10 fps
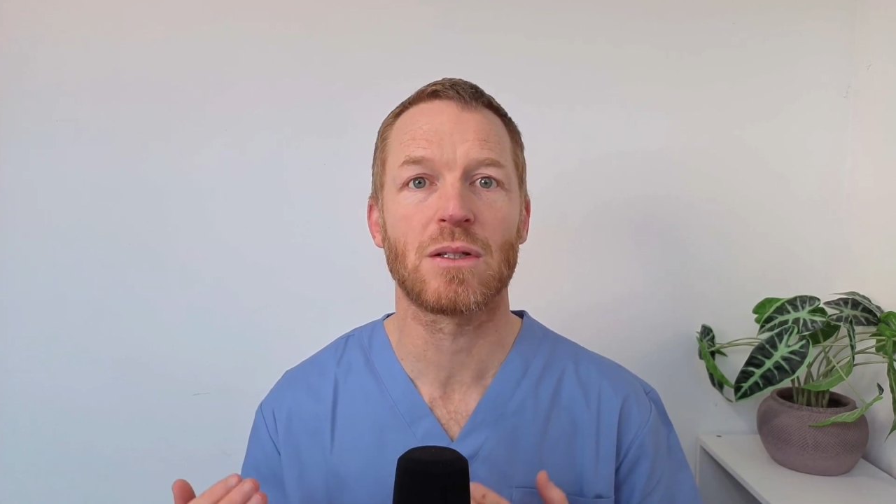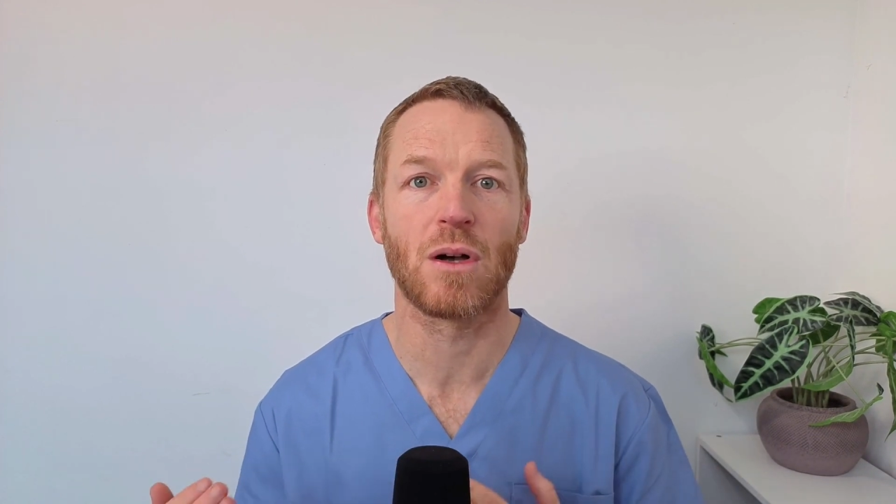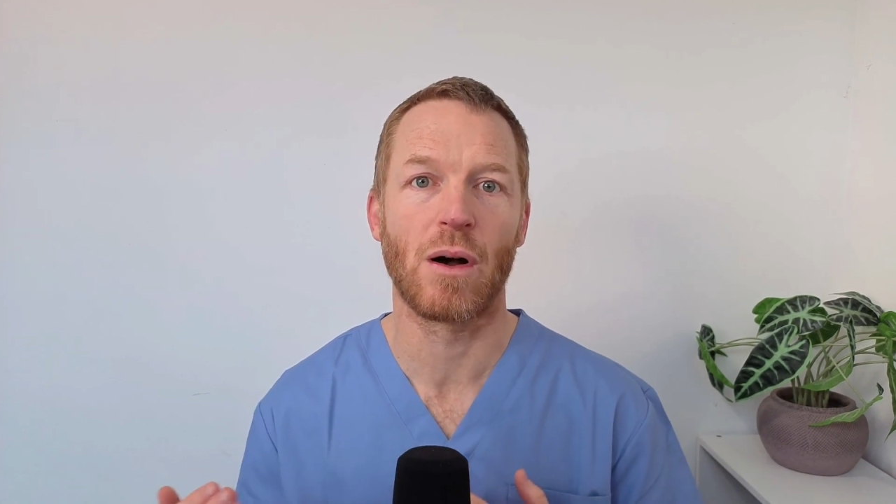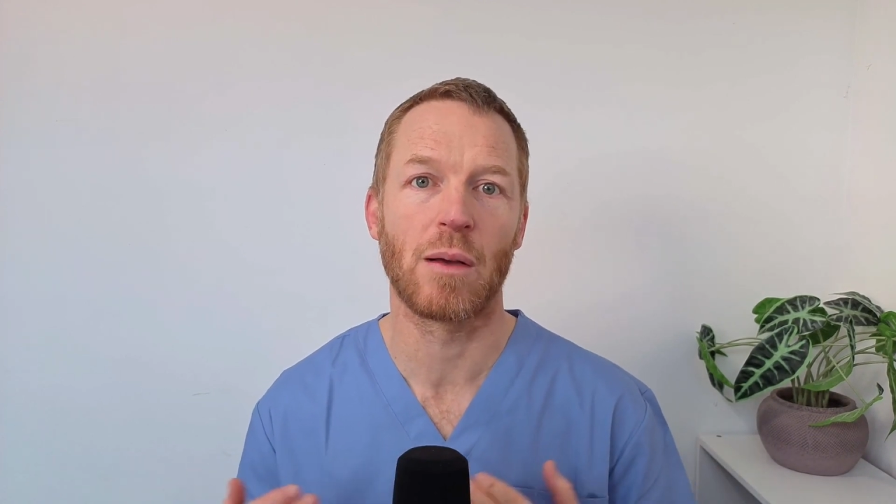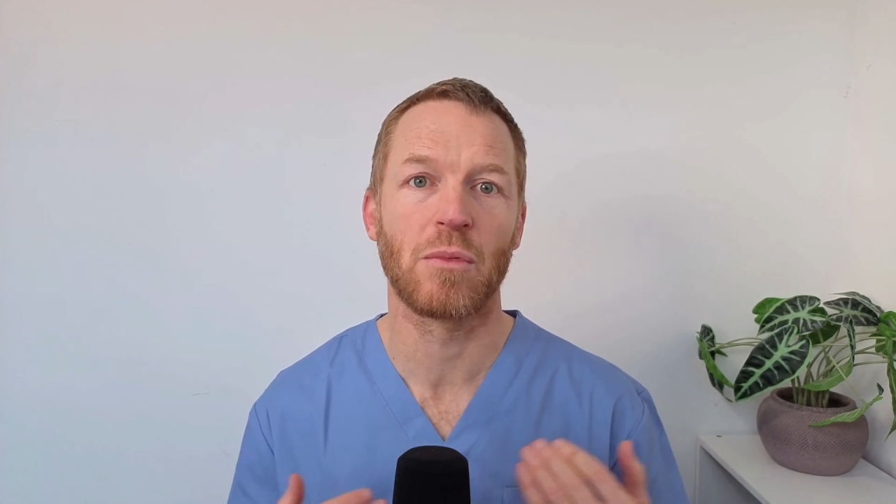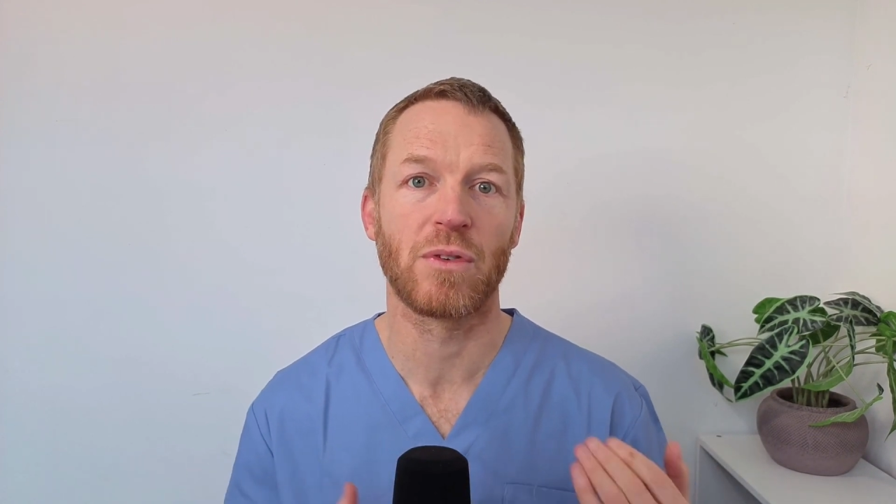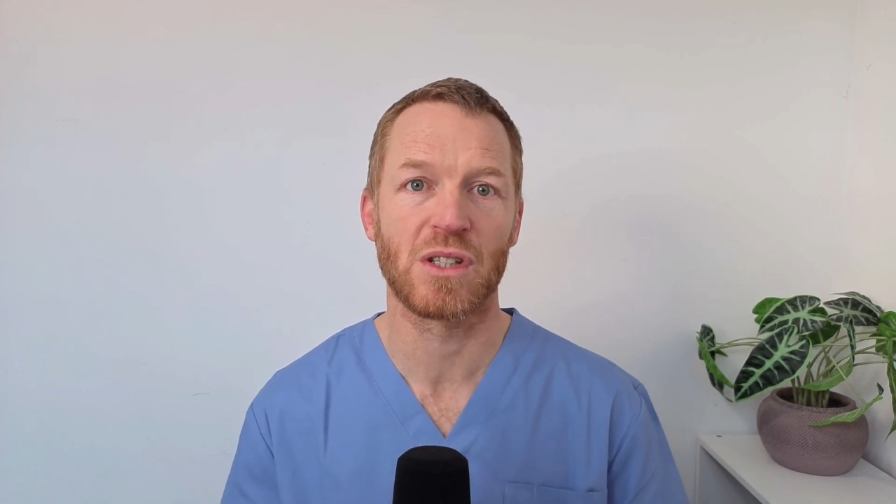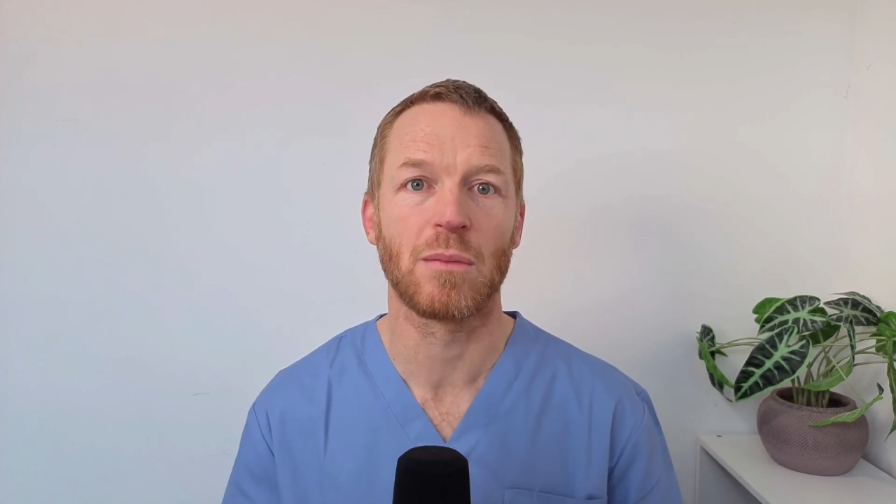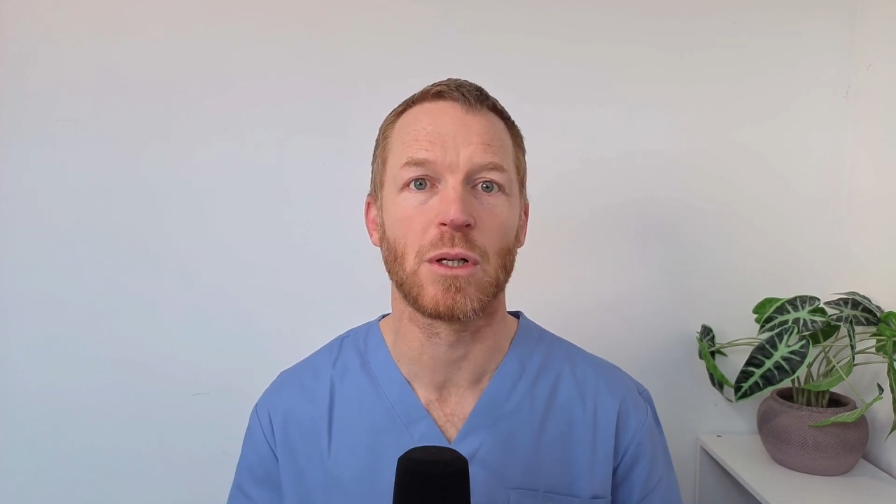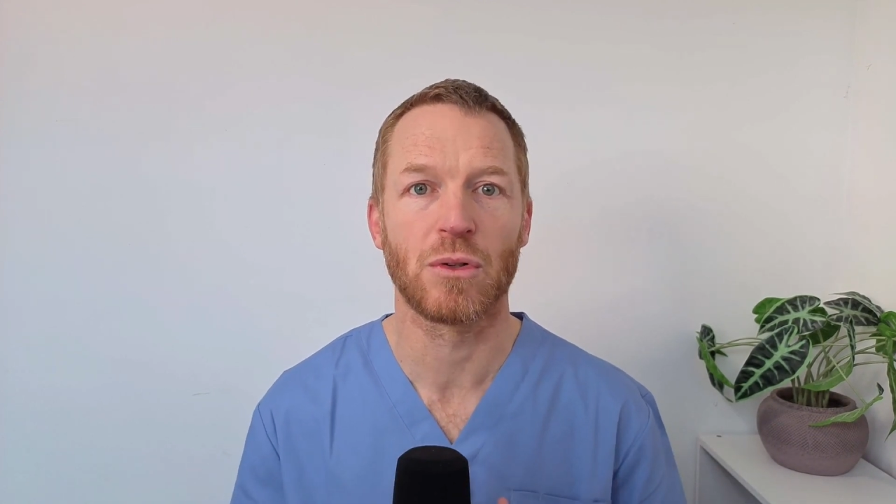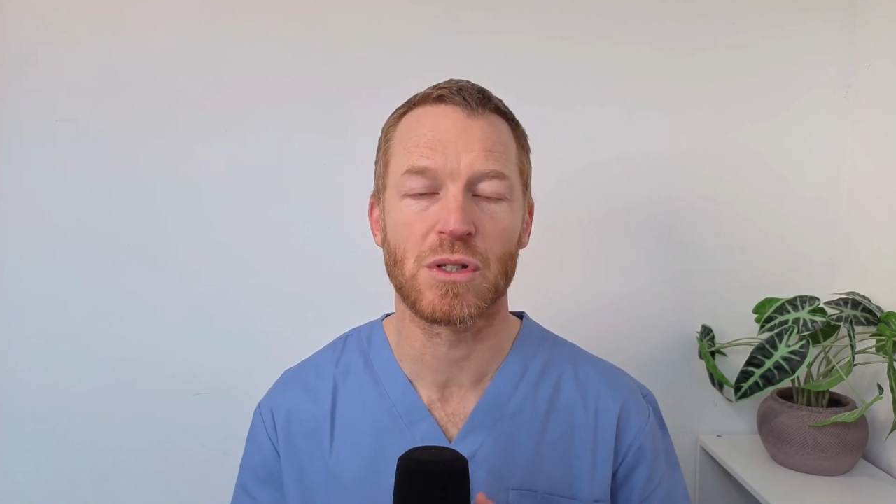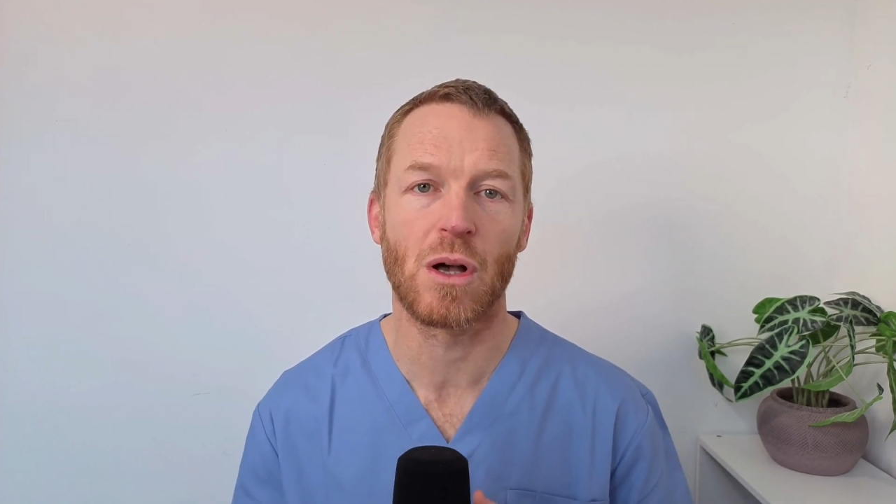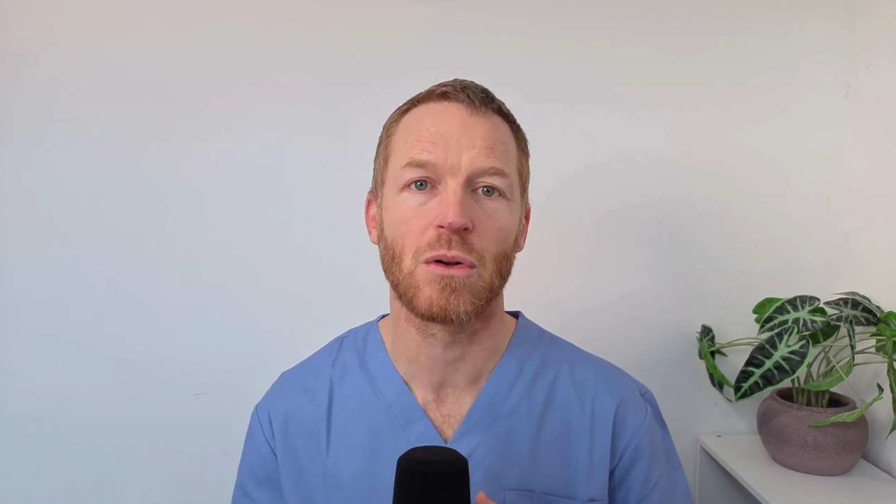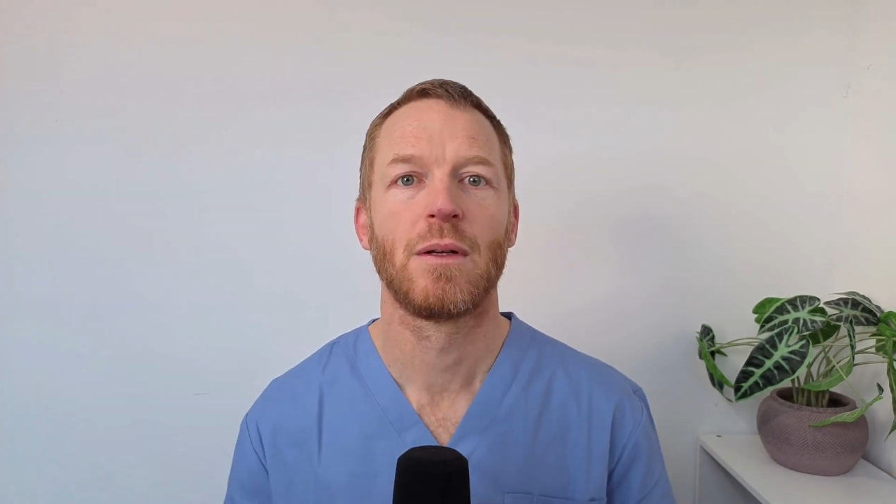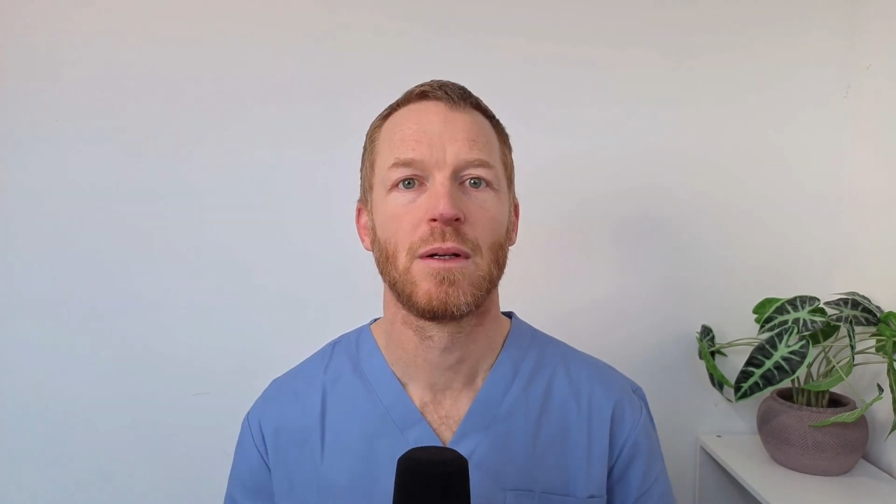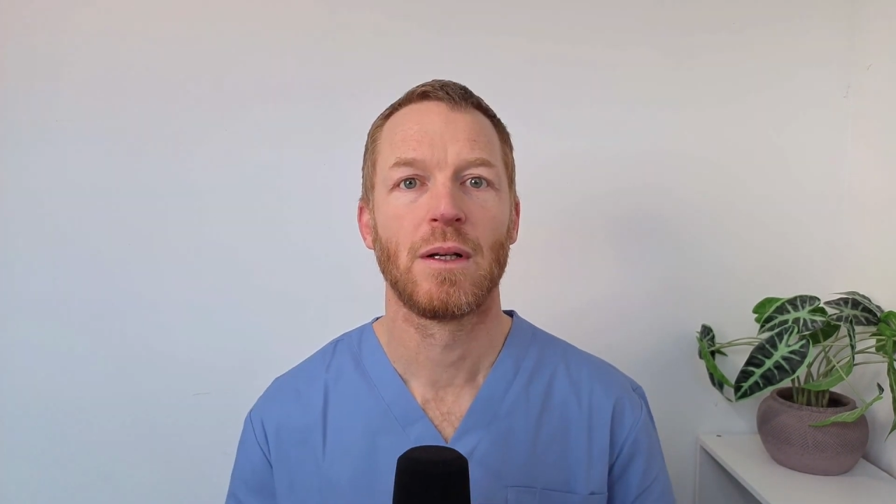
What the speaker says: time for similar results.